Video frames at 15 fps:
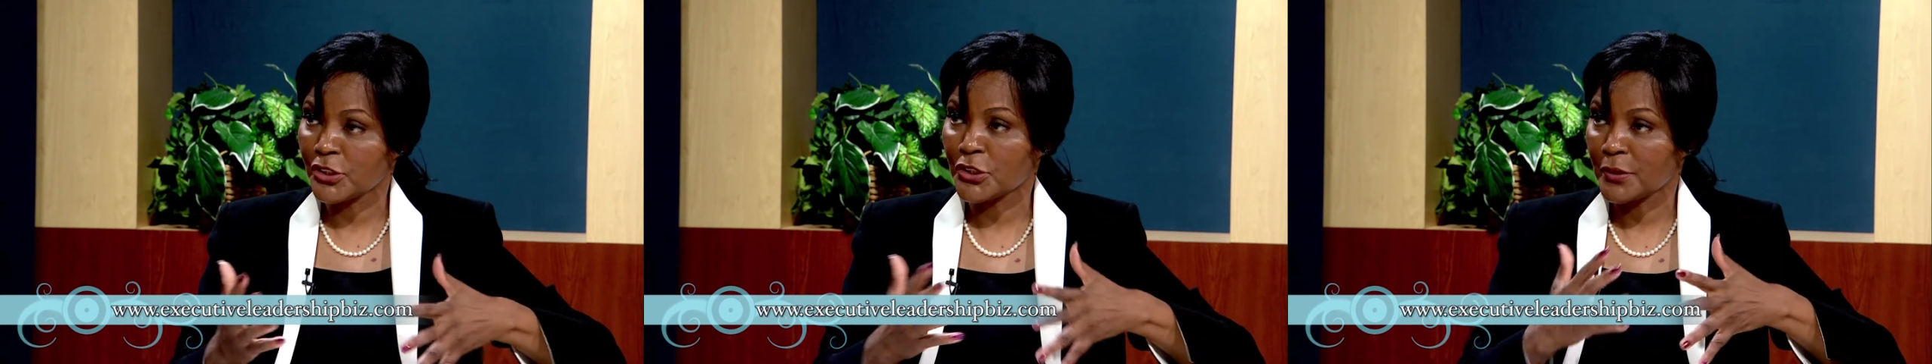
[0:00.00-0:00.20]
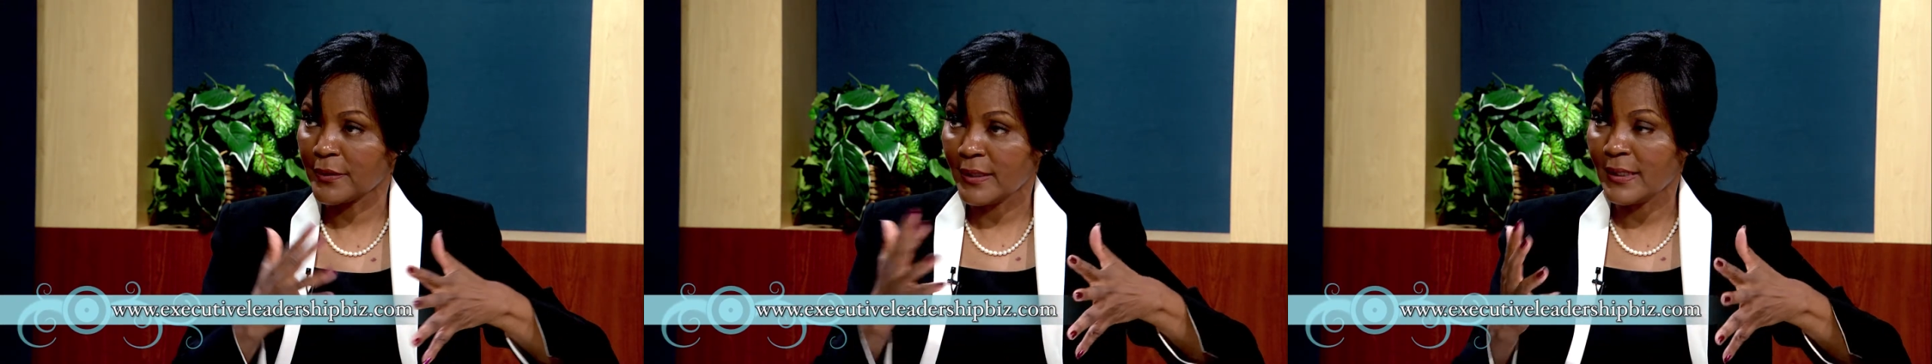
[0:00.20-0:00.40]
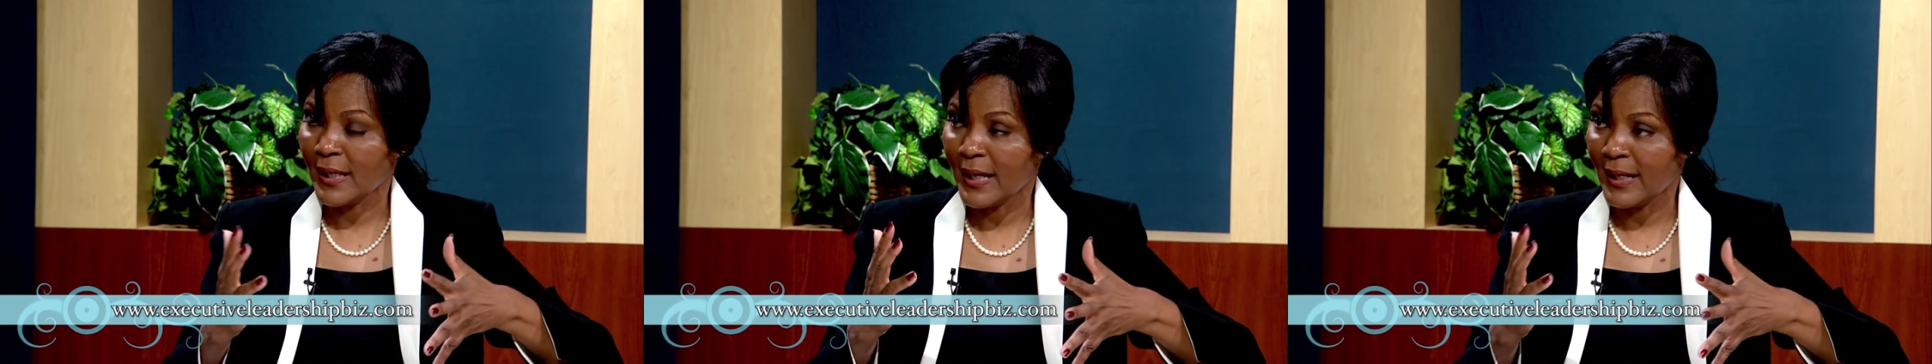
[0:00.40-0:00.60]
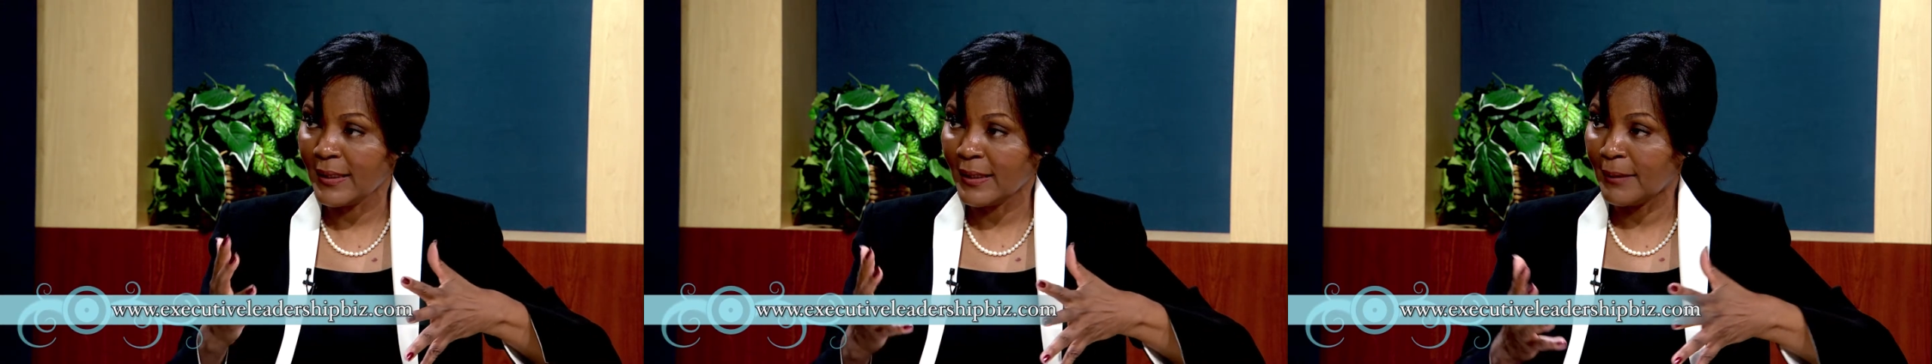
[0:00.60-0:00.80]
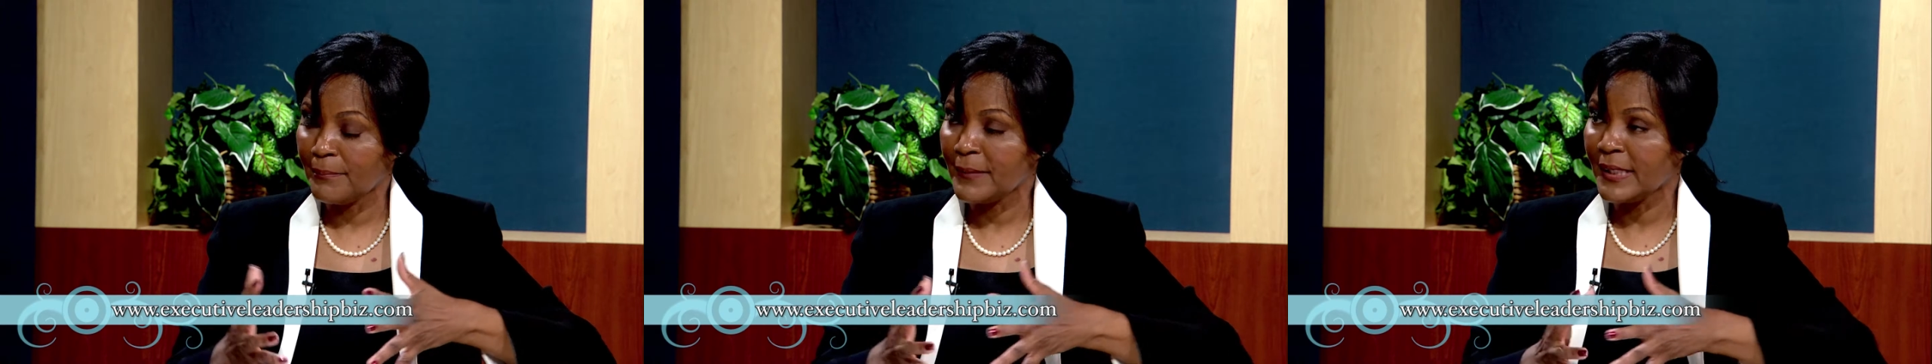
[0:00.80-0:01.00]
sure that I
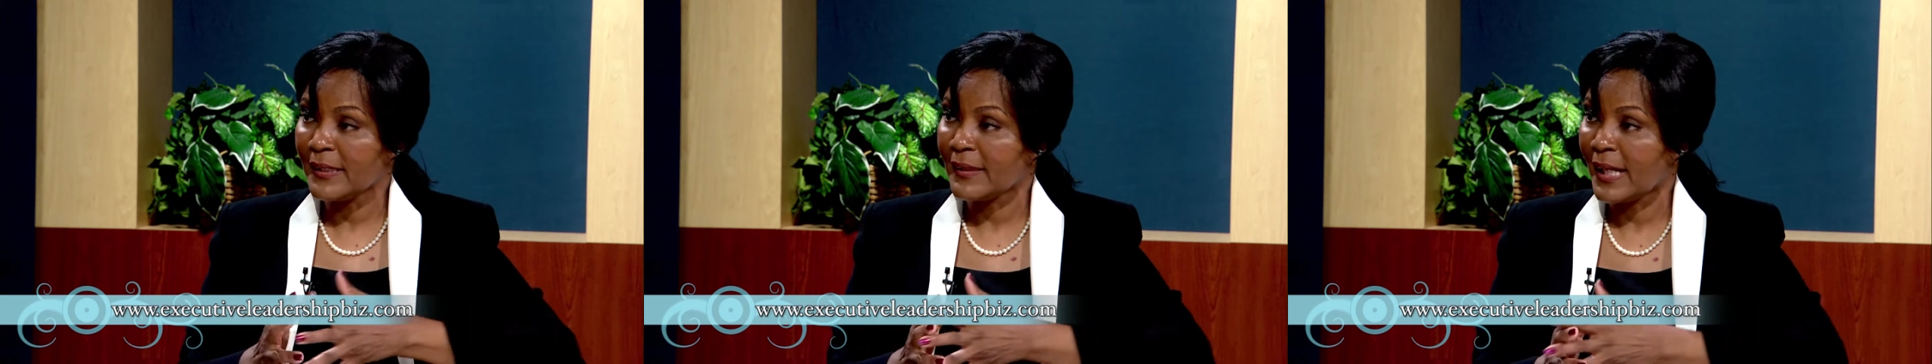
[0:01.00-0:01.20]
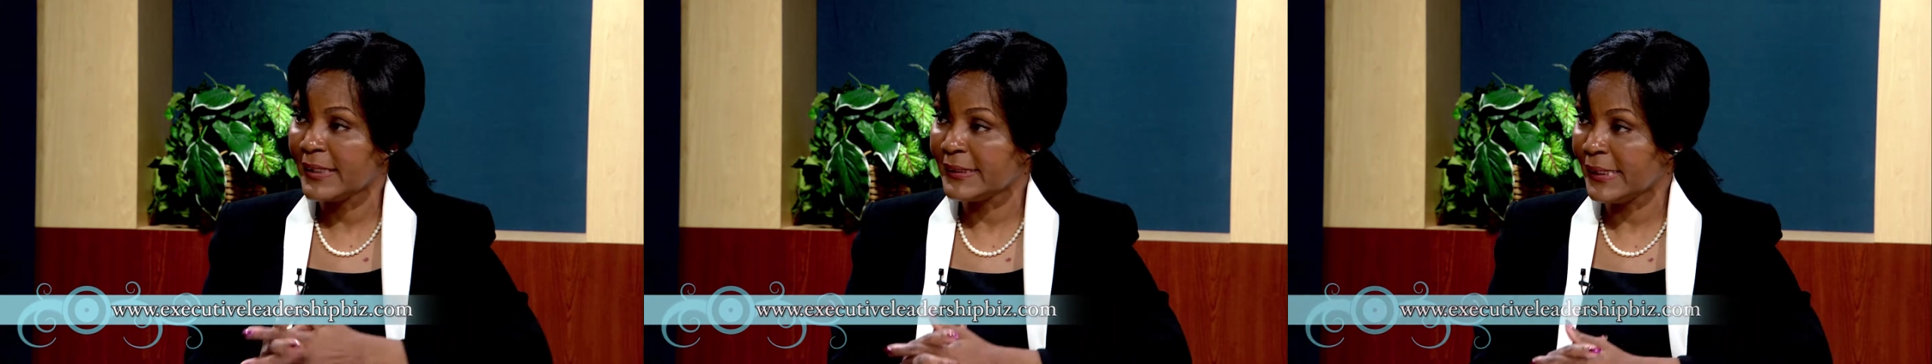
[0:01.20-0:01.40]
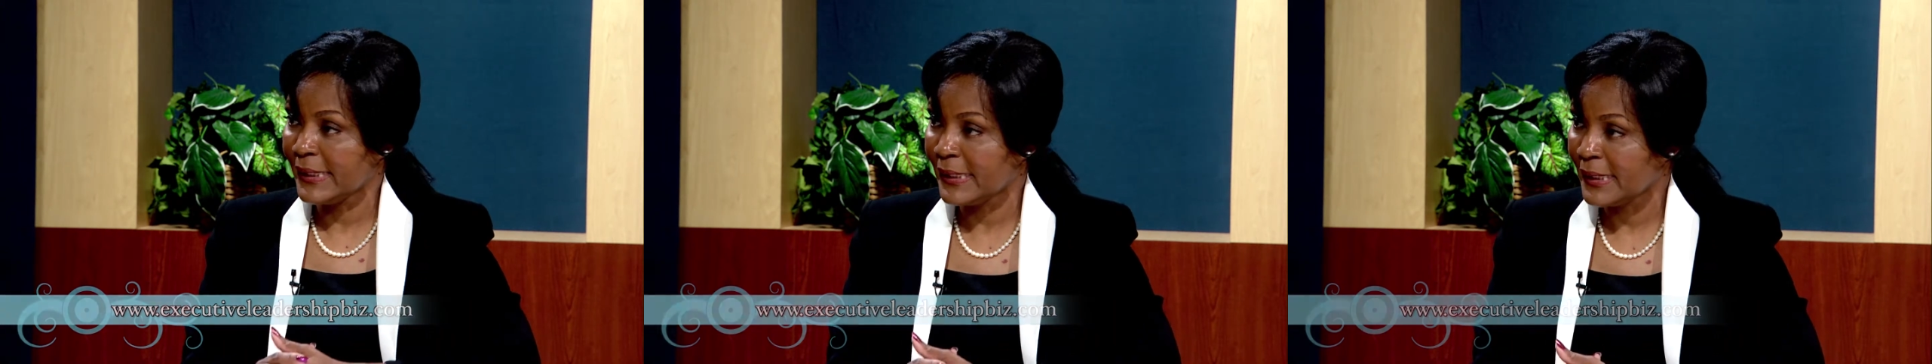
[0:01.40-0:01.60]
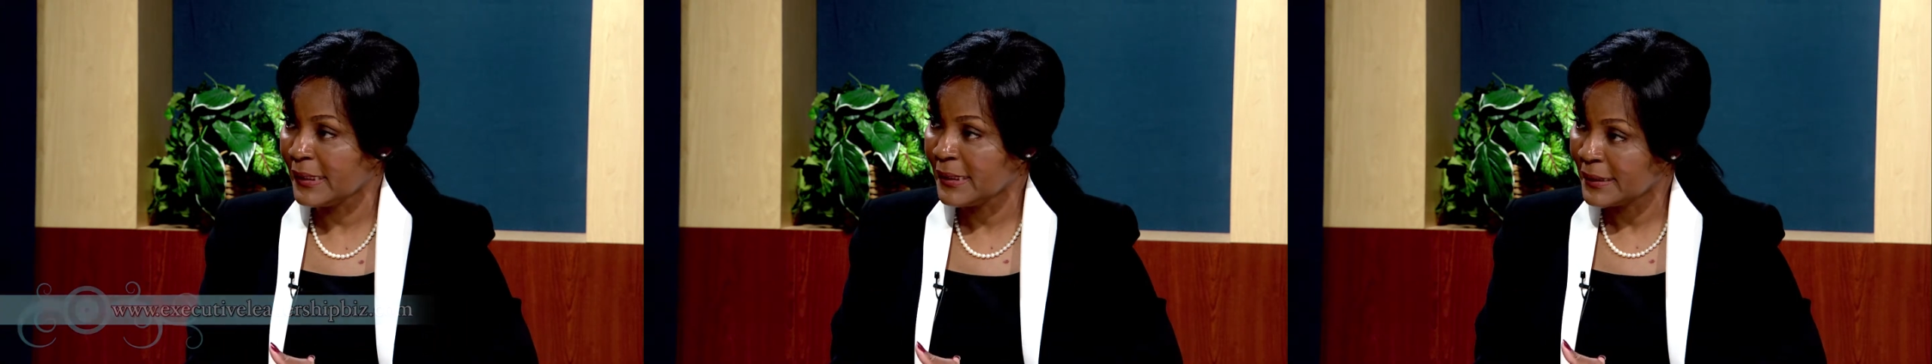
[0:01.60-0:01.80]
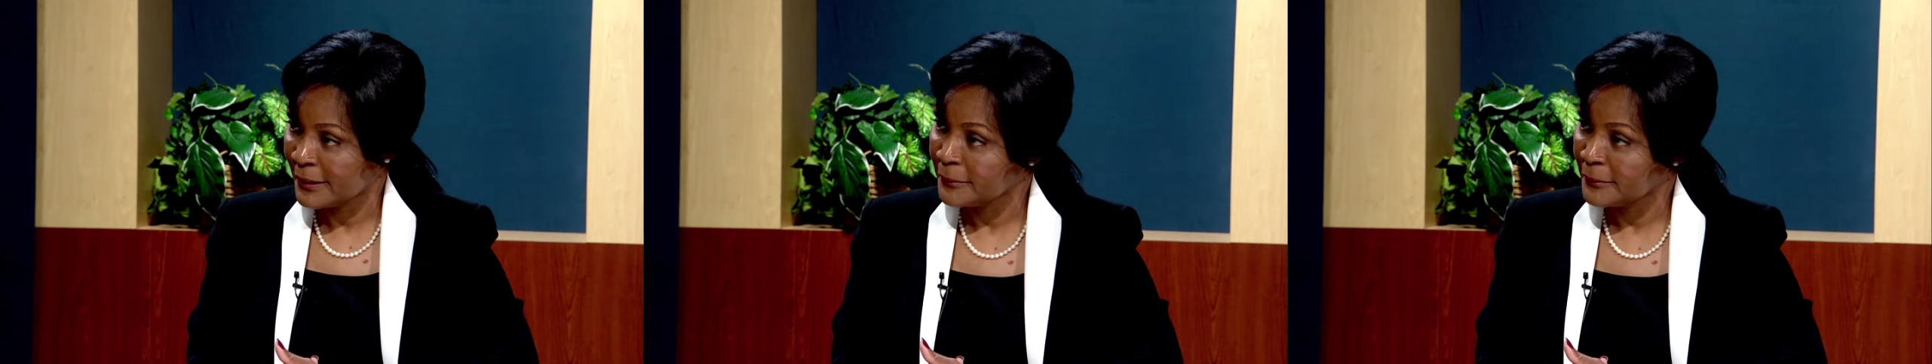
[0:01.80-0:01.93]
meet that need?